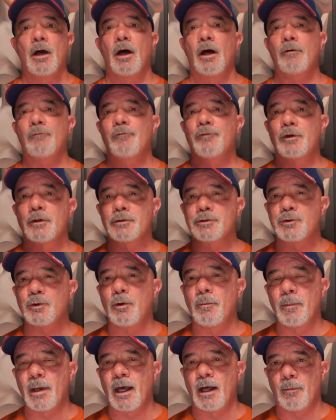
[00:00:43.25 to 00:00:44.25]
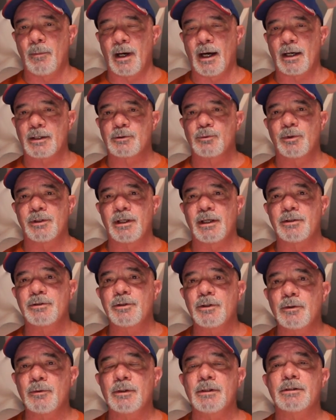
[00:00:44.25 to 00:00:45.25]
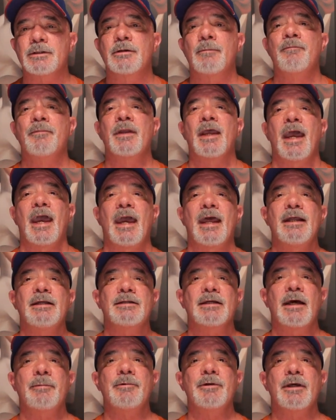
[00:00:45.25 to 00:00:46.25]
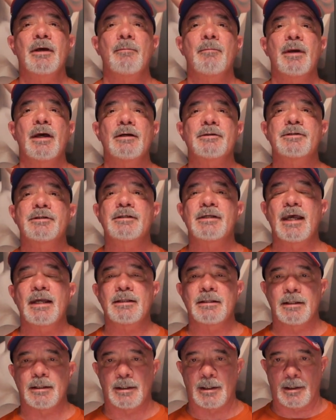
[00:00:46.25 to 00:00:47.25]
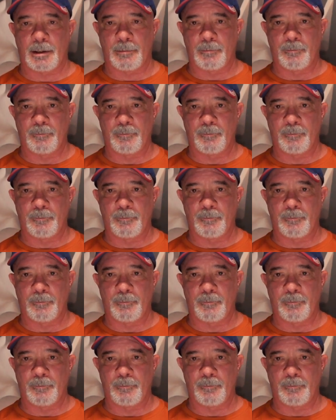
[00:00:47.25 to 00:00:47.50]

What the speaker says: A virtual mailbox, what they do is, anytime you get mail sent there,